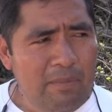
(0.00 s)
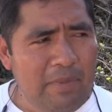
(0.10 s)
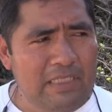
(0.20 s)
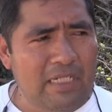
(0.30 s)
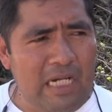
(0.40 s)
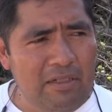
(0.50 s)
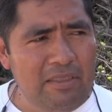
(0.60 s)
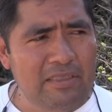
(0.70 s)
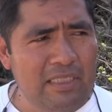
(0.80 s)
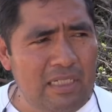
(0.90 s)
but the
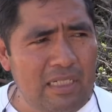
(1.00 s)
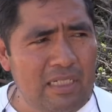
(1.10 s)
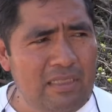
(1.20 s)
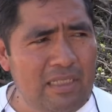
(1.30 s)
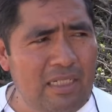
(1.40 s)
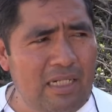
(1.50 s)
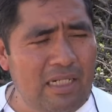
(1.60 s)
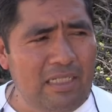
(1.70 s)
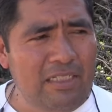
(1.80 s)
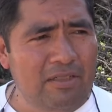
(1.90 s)
county said
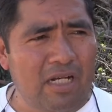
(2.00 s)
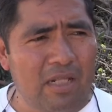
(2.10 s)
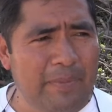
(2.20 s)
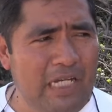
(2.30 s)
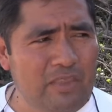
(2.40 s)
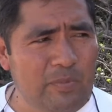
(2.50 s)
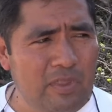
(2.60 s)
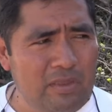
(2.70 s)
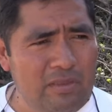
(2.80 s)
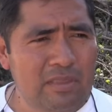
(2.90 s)
I need to call back
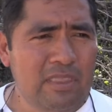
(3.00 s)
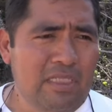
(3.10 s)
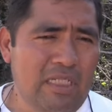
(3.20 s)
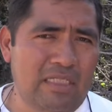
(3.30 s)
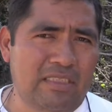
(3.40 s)
tomorrow and